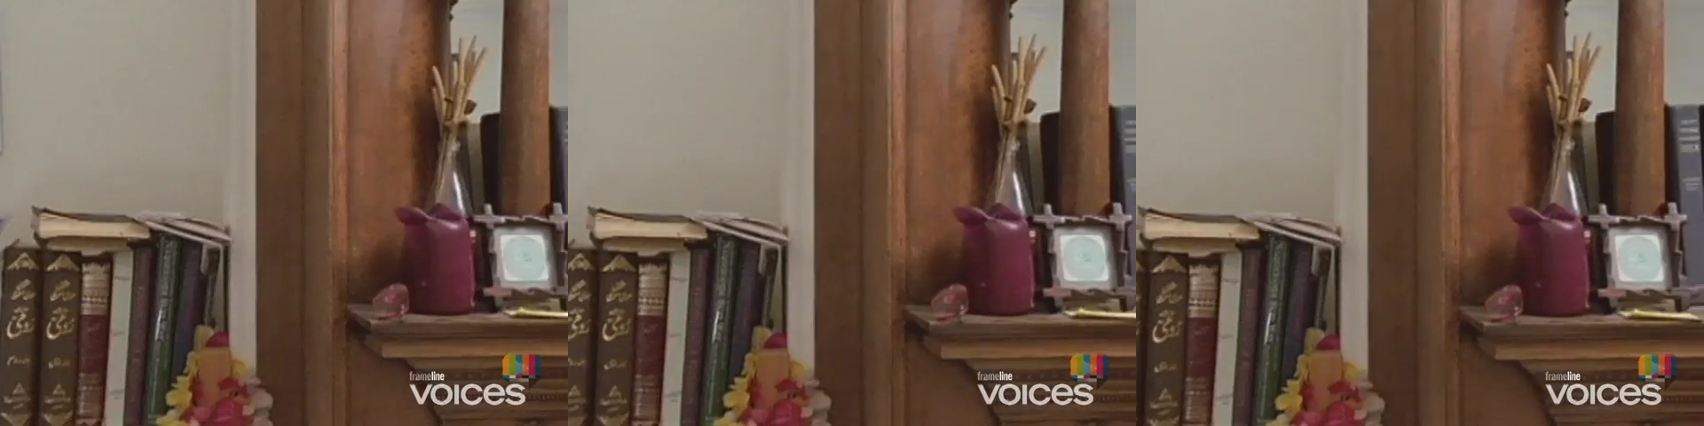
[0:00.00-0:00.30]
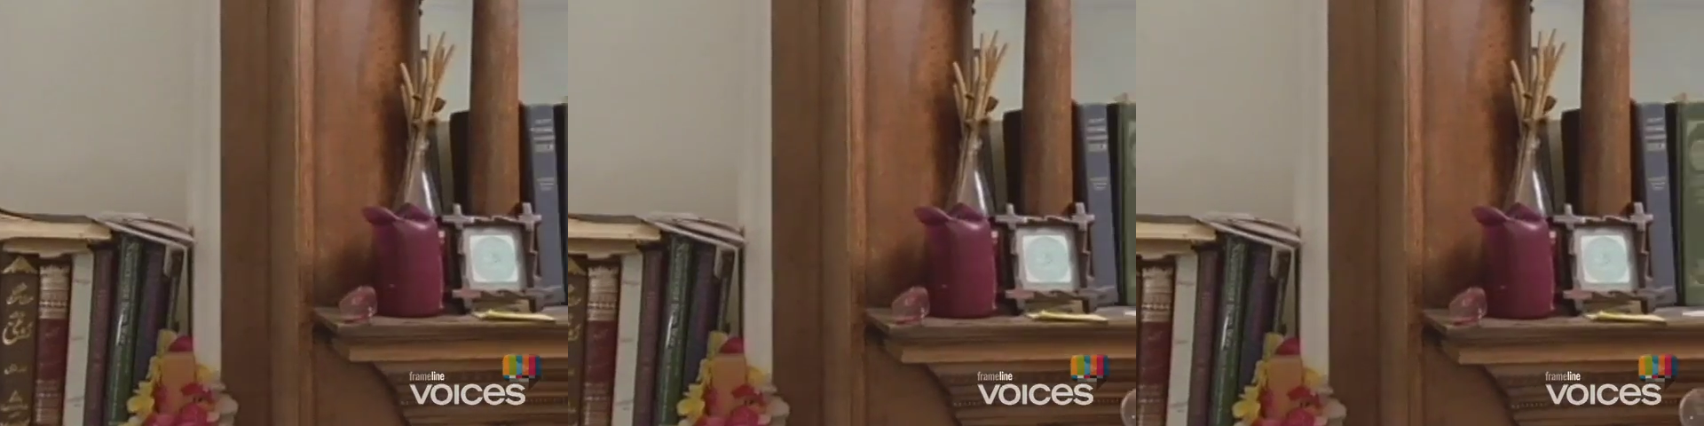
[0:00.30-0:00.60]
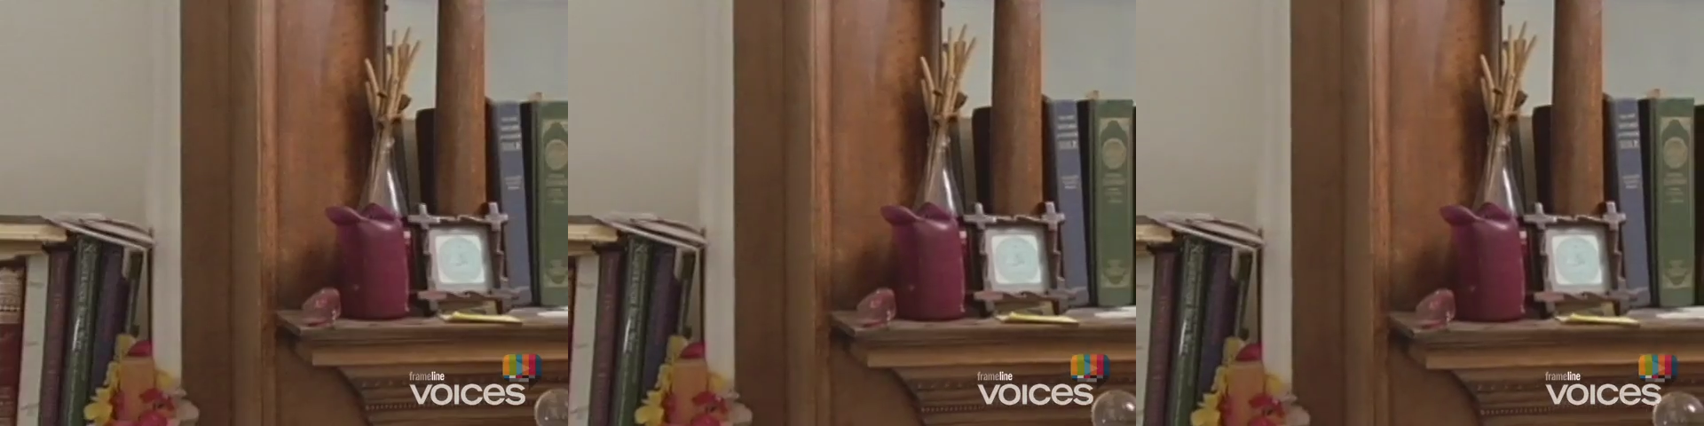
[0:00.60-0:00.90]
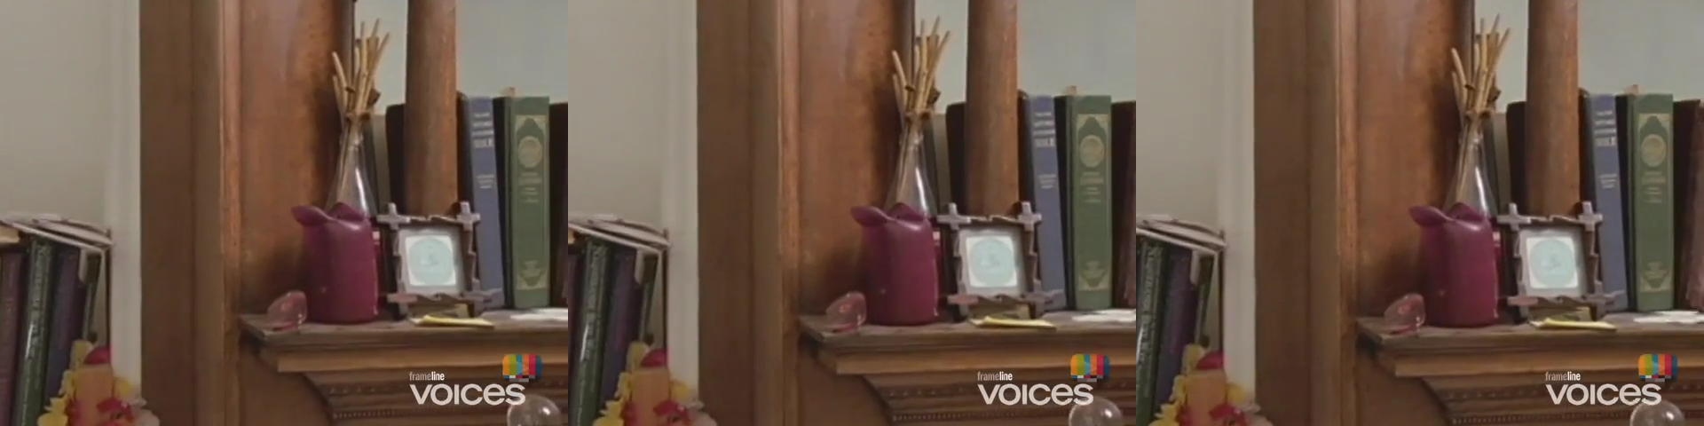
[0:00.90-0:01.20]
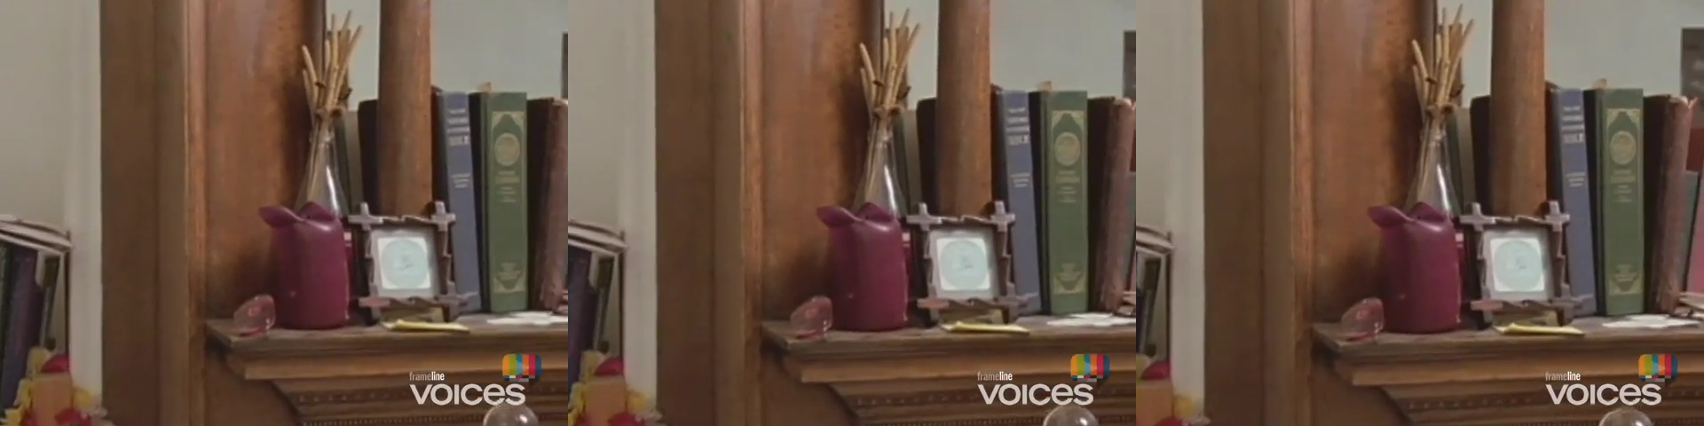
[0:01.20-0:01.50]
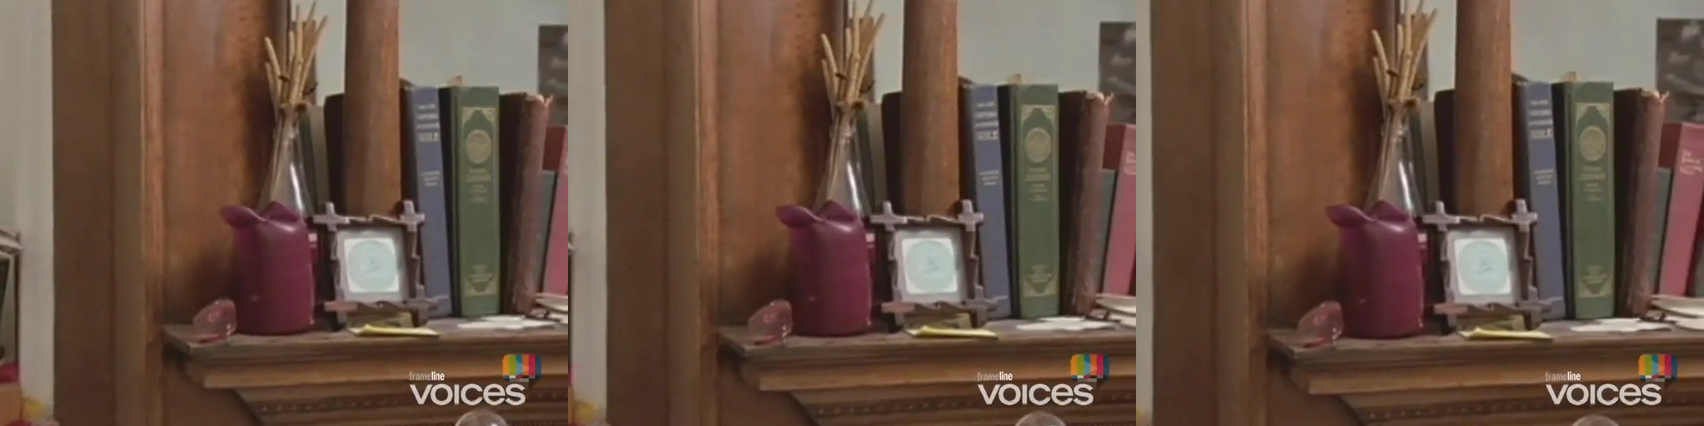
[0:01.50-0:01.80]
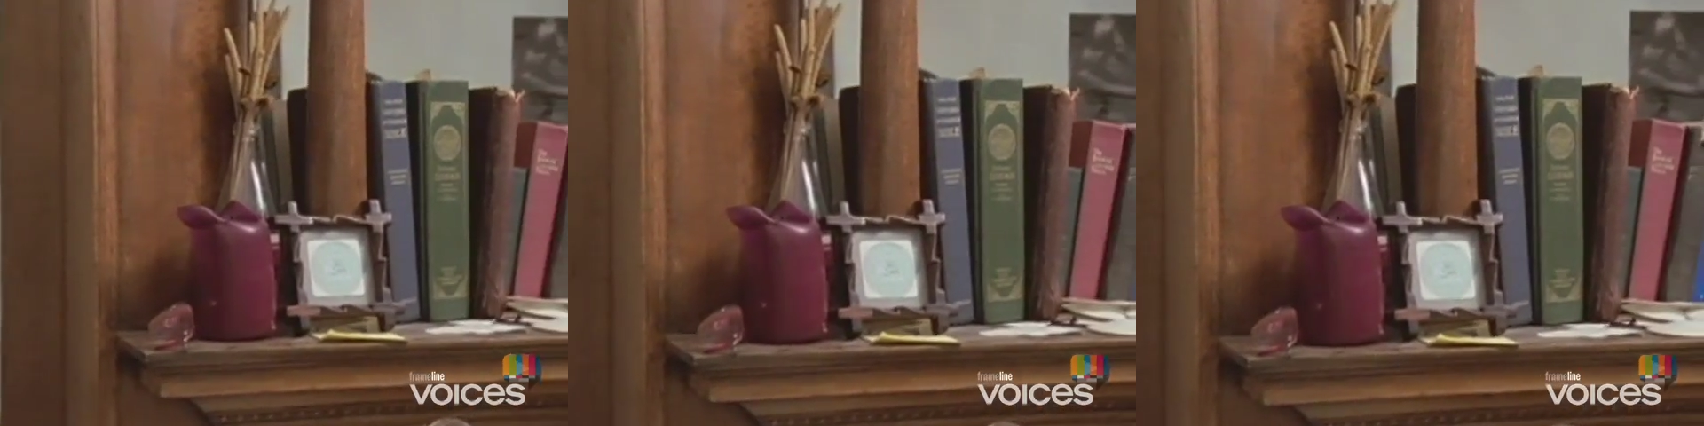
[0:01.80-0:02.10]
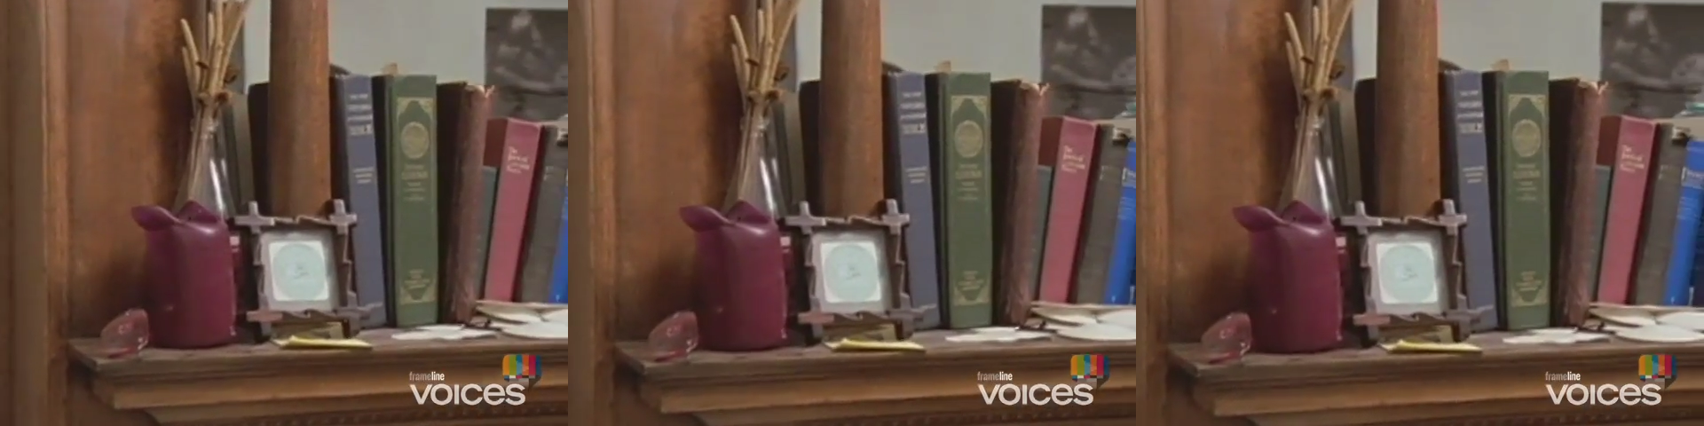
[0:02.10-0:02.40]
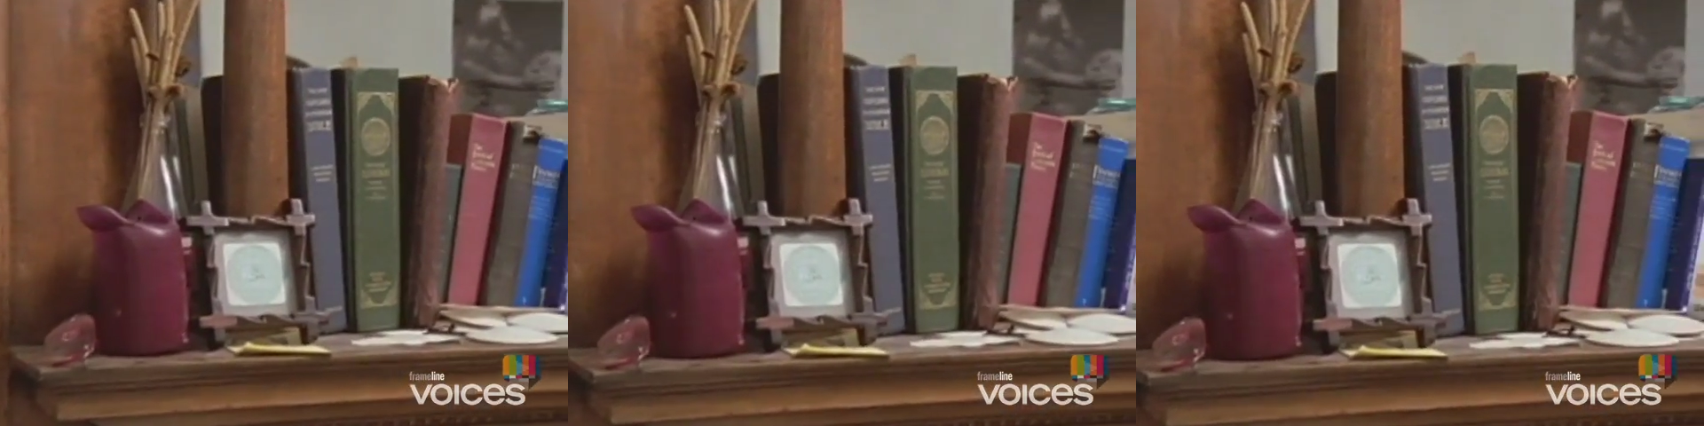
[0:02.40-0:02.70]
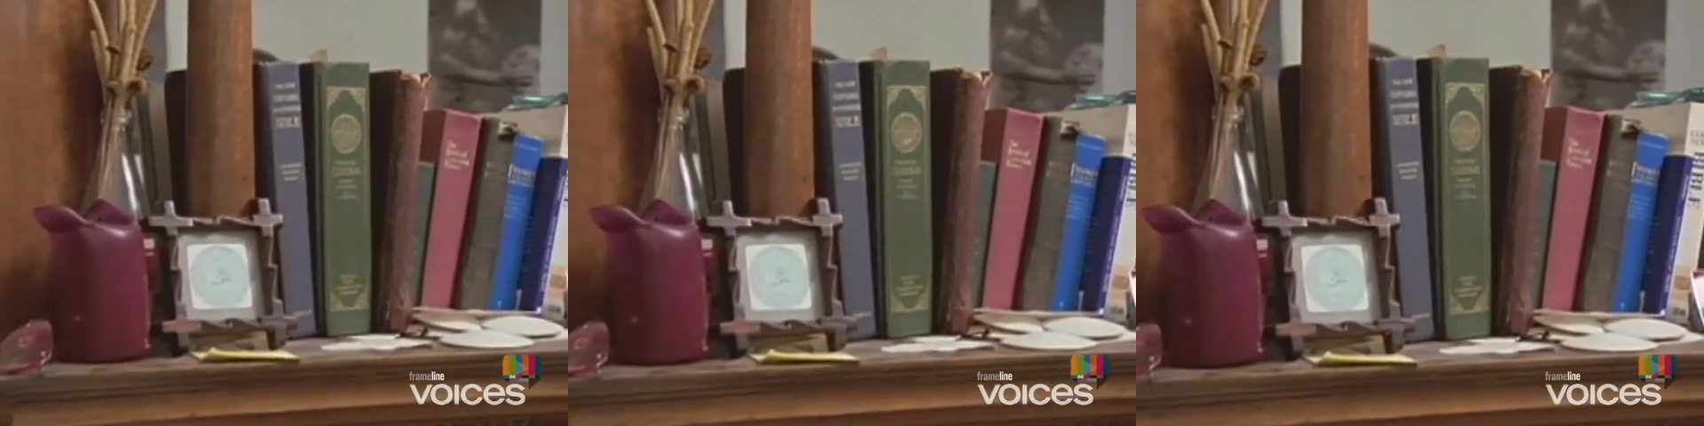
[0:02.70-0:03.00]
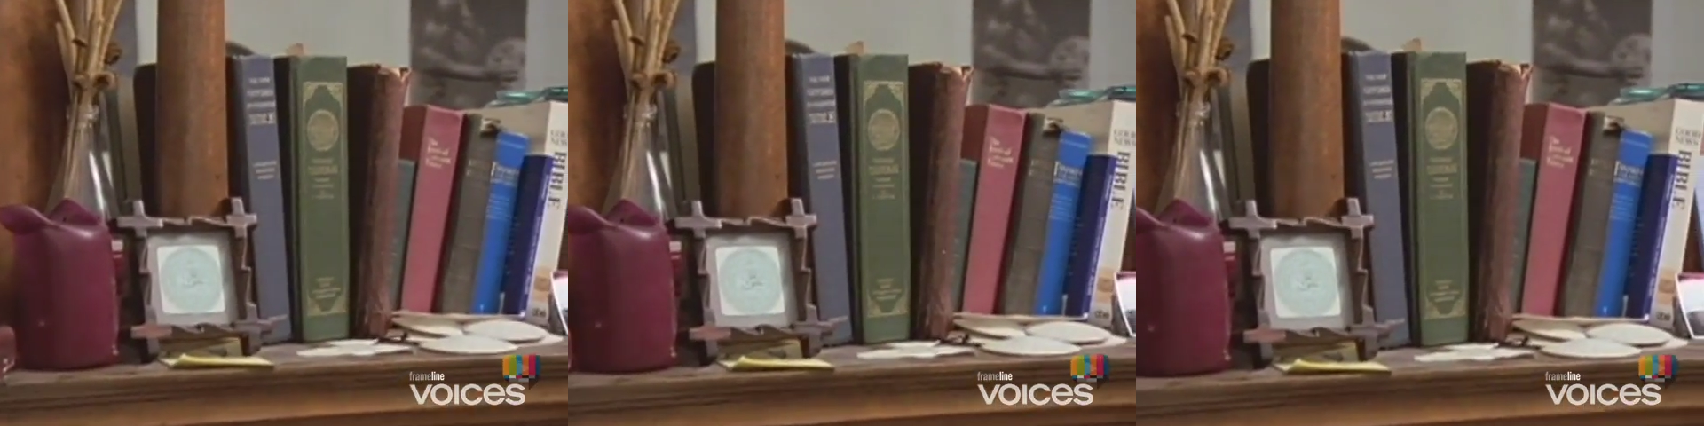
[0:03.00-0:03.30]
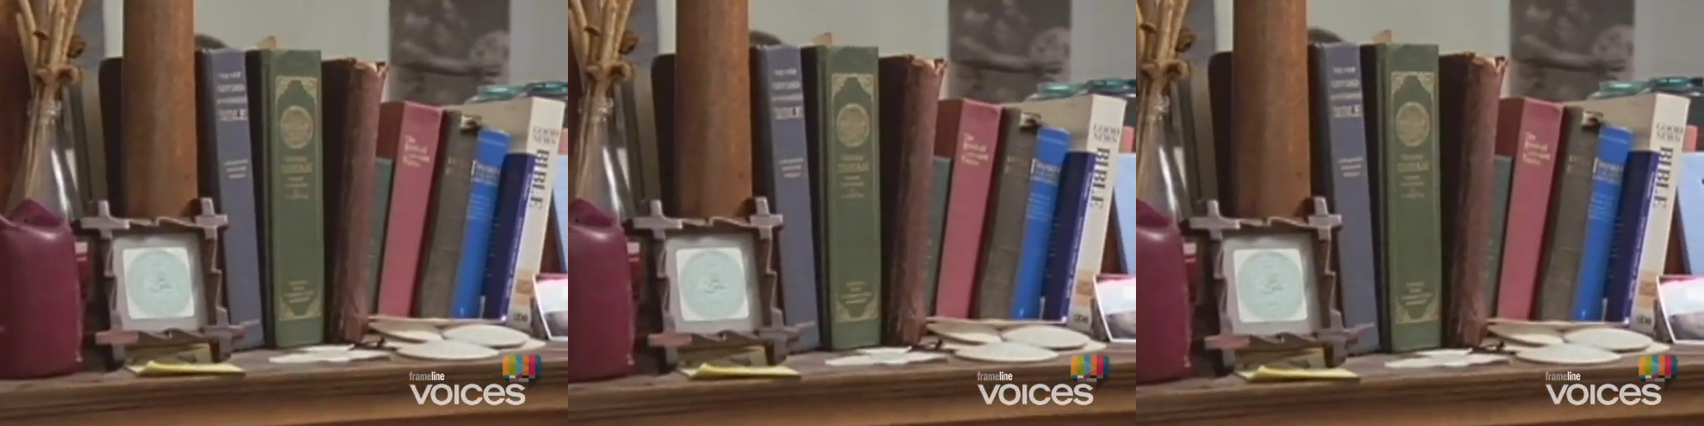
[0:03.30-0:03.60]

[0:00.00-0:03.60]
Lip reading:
Nobody's mouth can be seen.